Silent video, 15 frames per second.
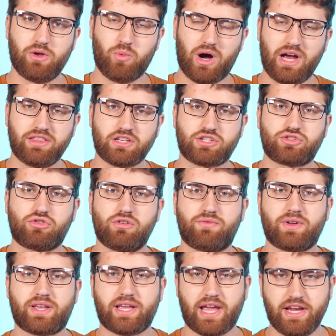why the
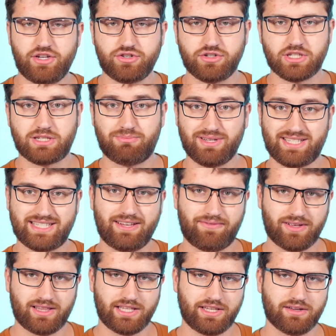certification
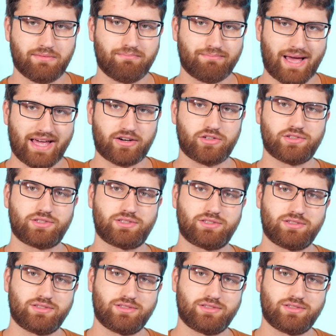specifically matters.